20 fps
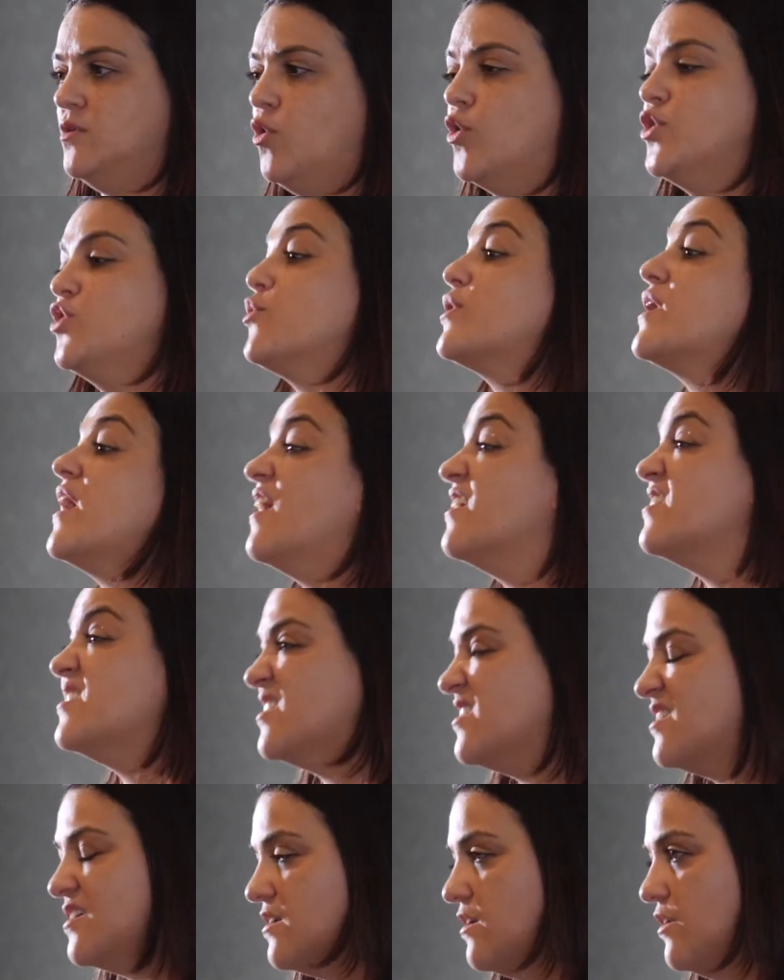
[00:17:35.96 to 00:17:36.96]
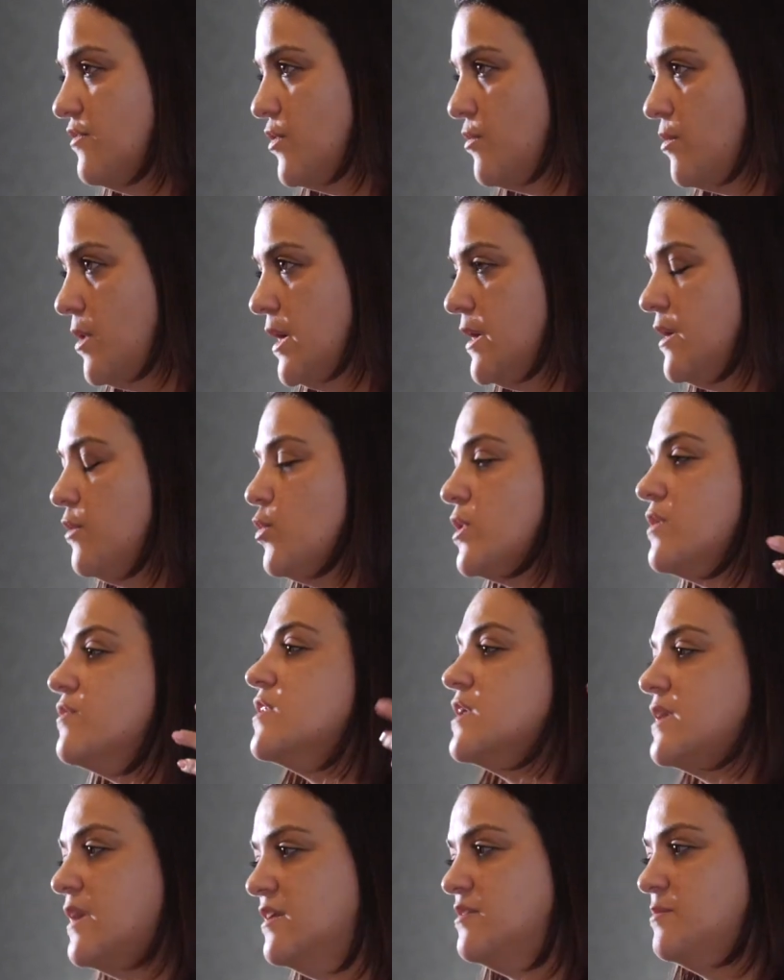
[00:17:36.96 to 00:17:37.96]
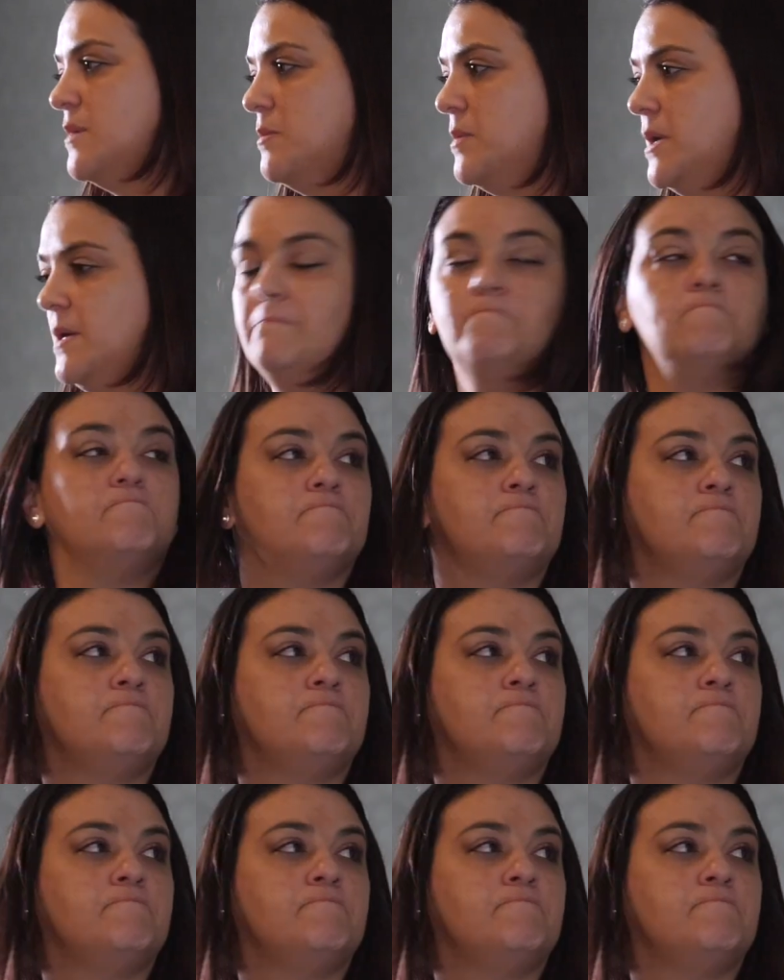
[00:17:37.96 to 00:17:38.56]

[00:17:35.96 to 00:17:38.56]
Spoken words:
or your accountant can override it, whatever the case may be.